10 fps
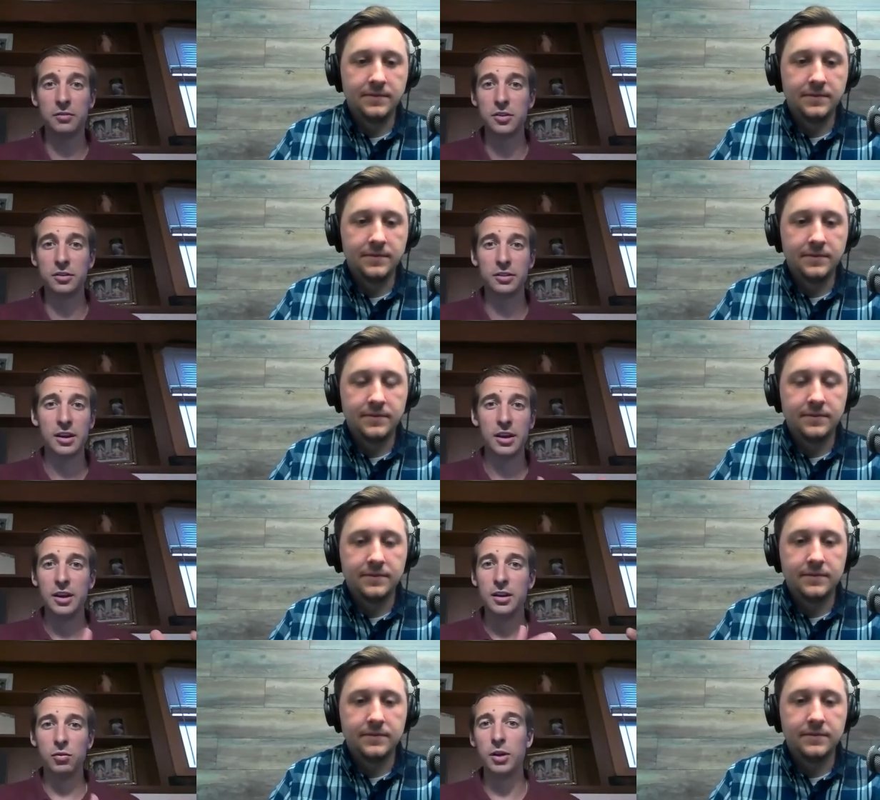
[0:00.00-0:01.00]
Speaker 1: C of
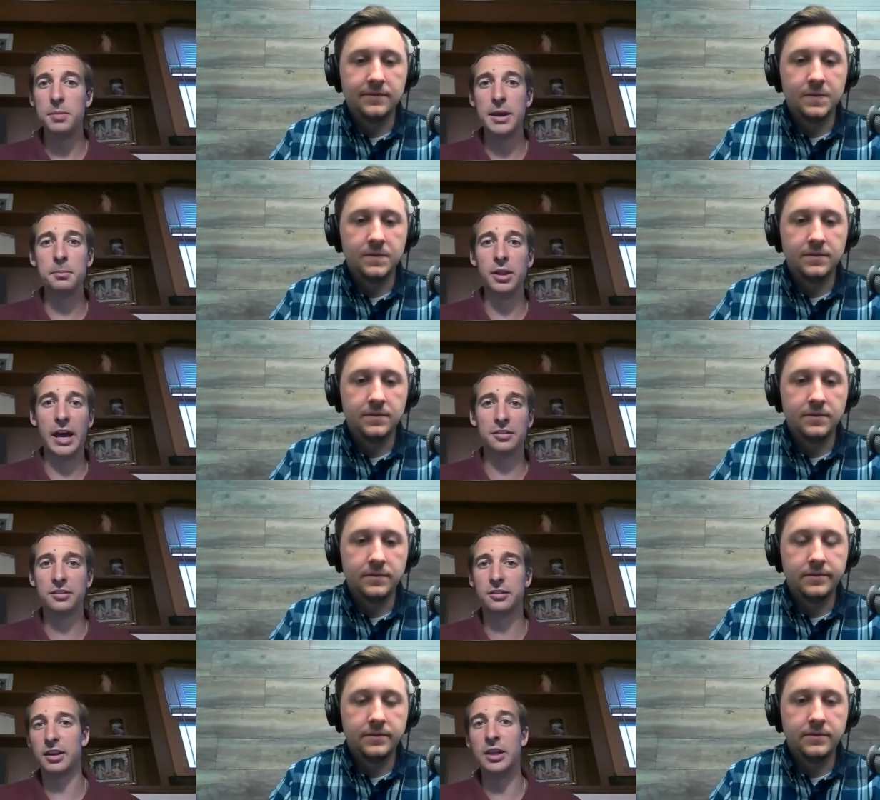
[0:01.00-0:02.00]
just really being
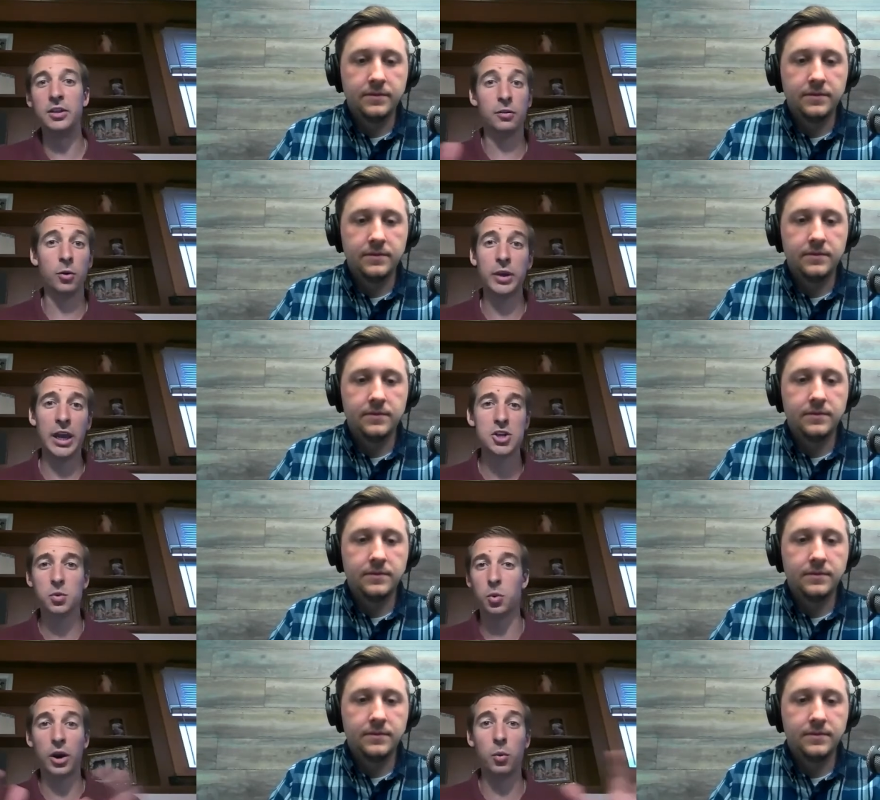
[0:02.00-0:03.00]
blessed in their
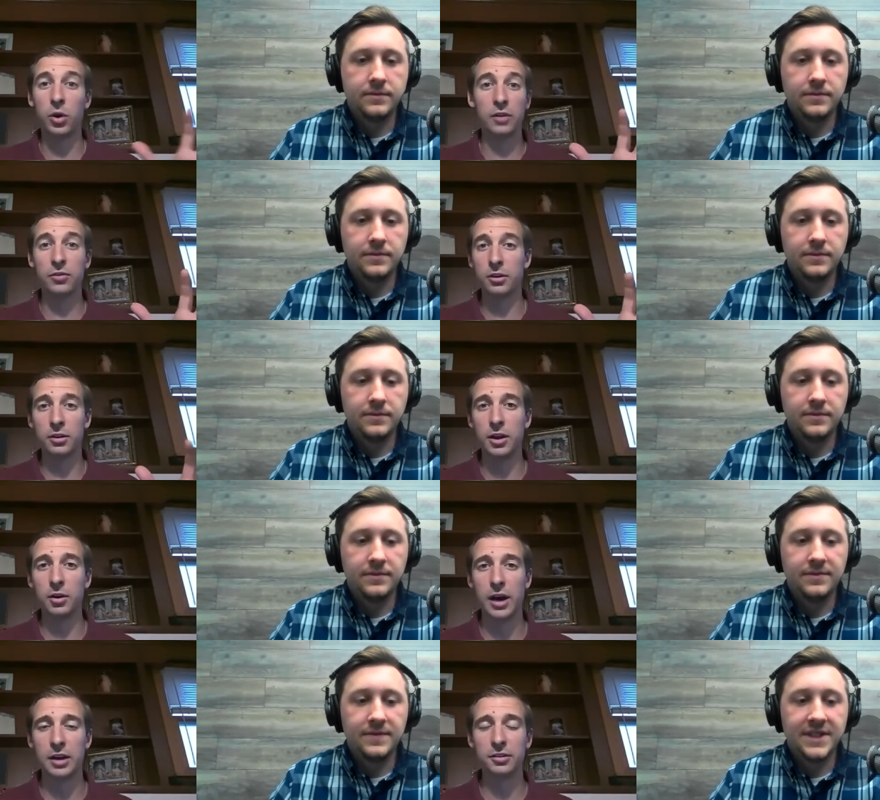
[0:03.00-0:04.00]
vocation, where,
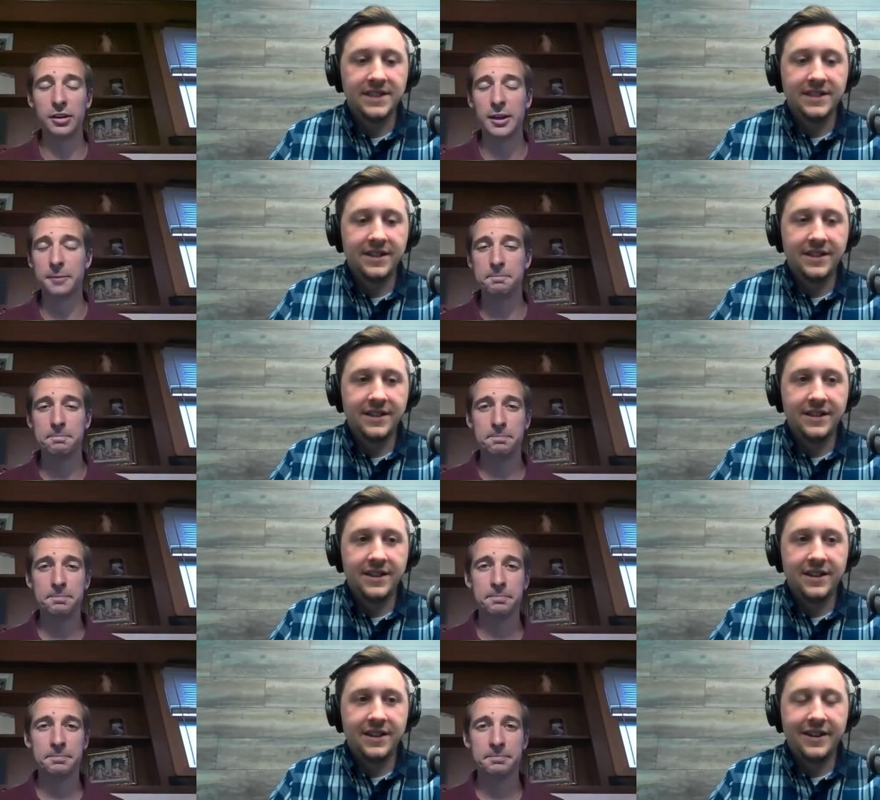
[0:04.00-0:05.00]
wherever, you know, God is leading.
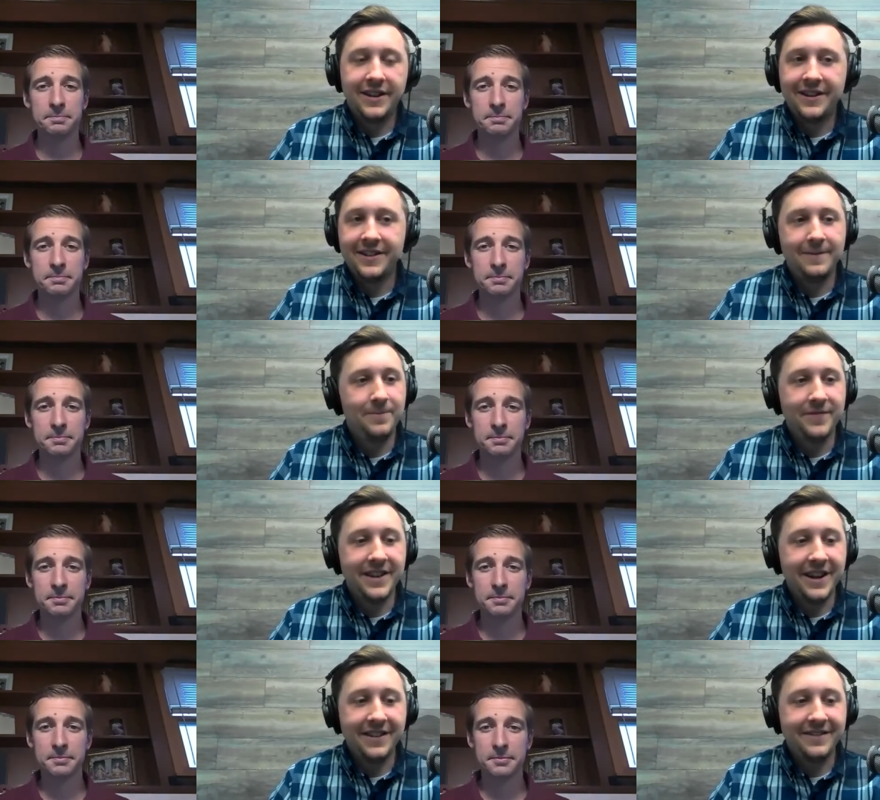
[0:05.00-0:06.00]

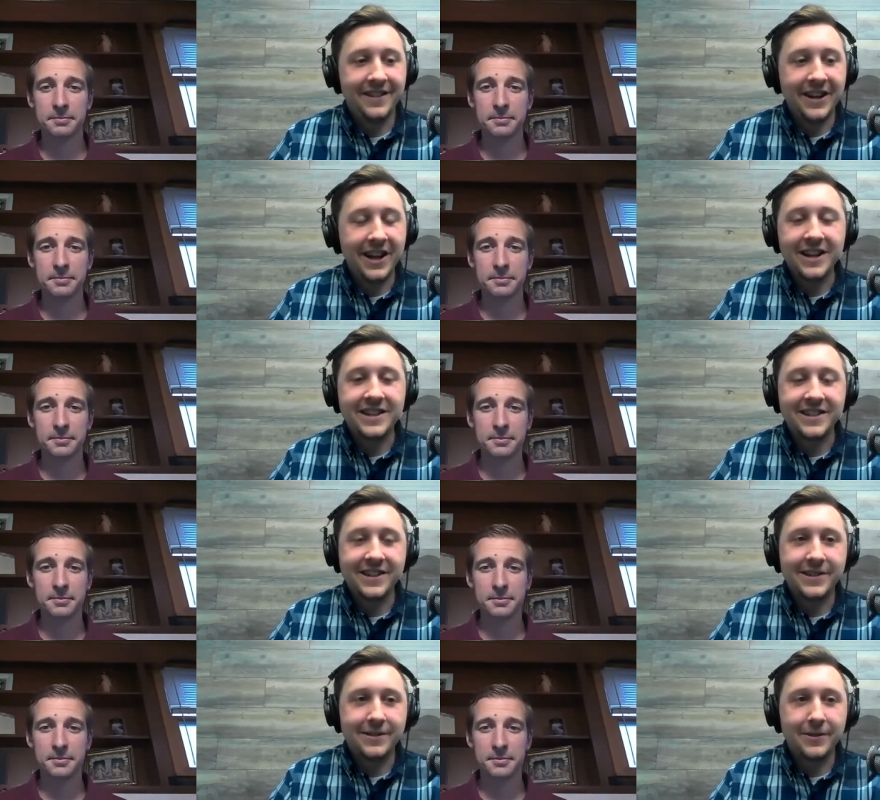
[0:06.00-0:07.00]
Speaker 2: Yeah. And again, it's,
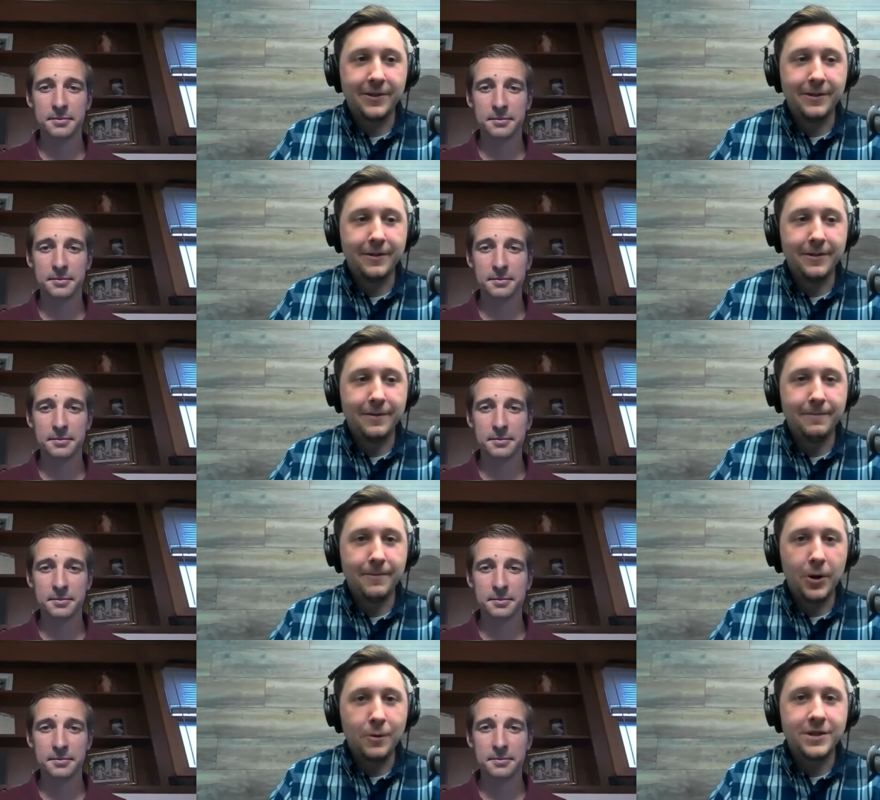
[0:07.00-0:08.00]
it's
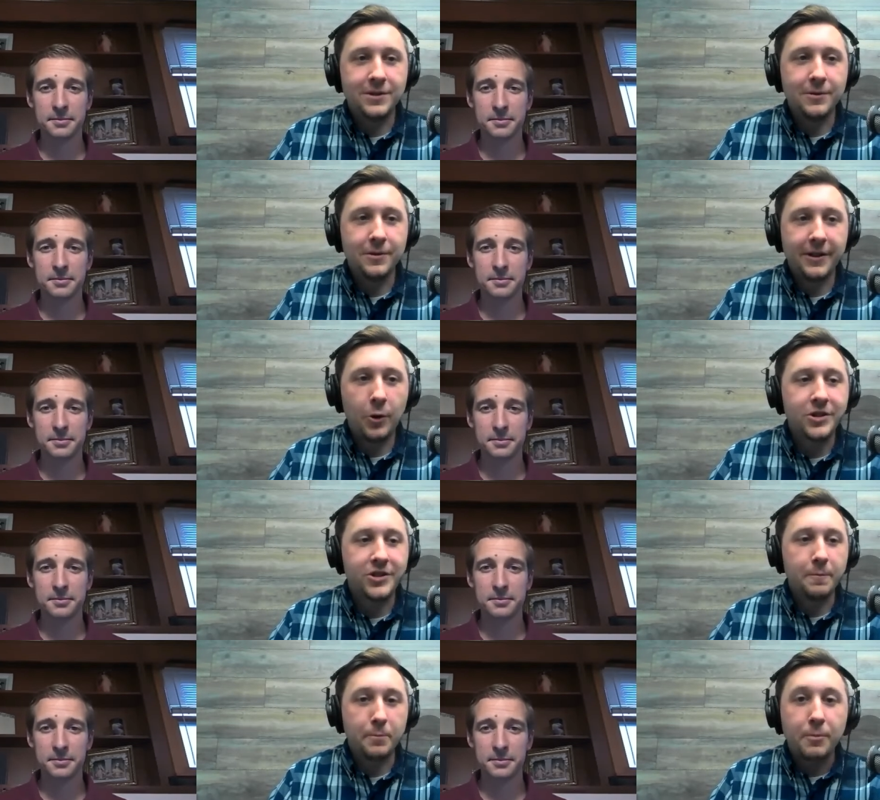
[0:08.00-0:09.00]
goes to the
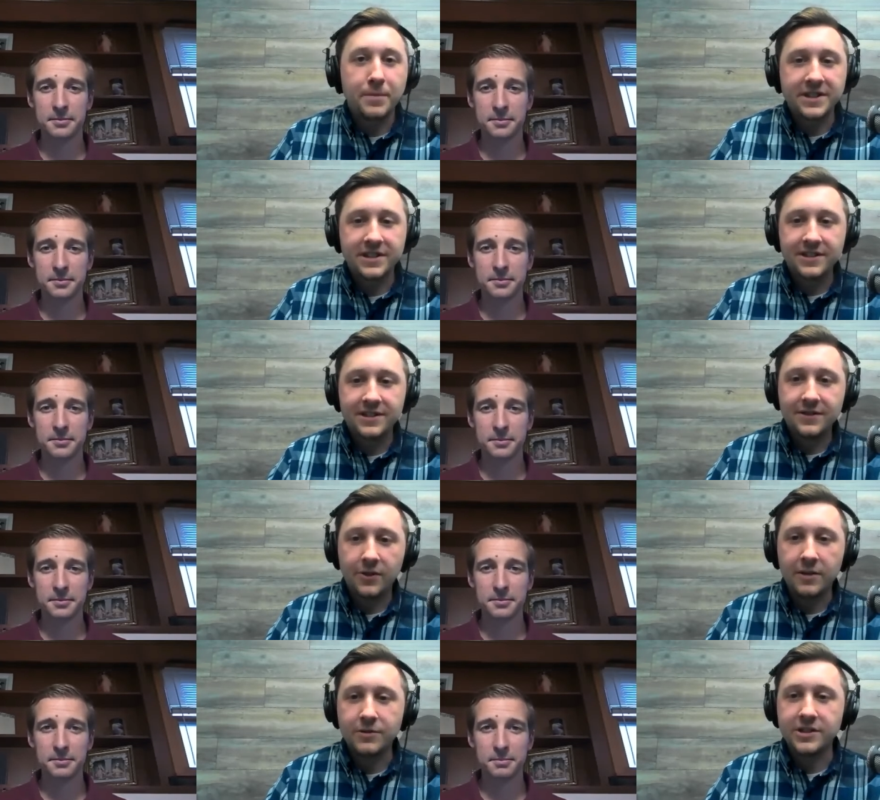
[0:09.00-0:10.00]
question of purpose,
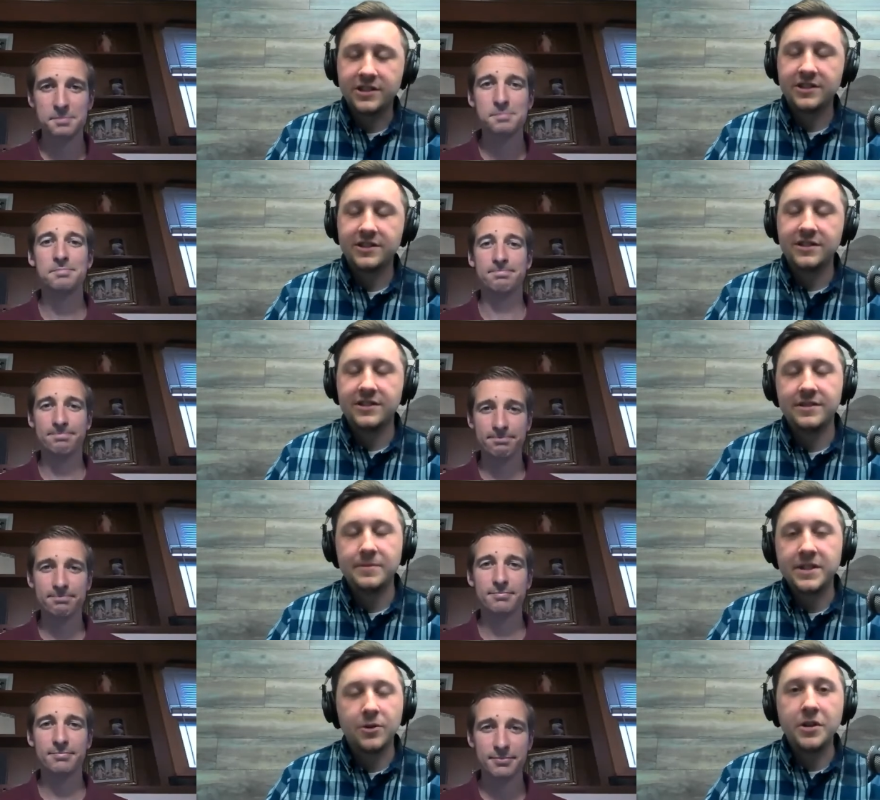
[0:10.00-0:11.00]
right? Which
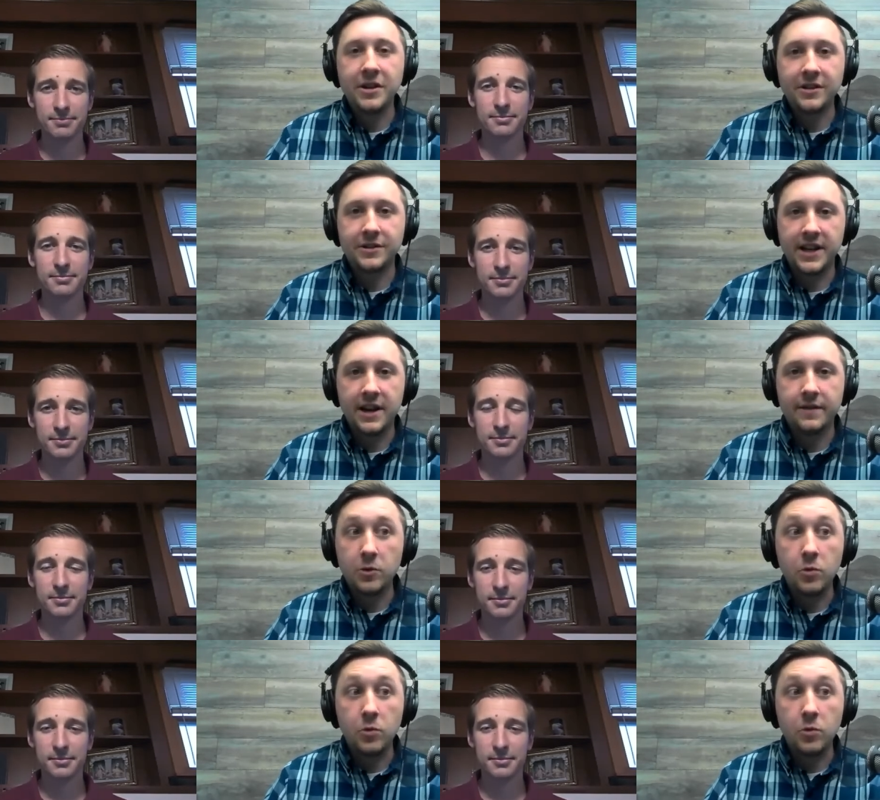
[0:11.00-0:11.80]
I mean, so many young adults have,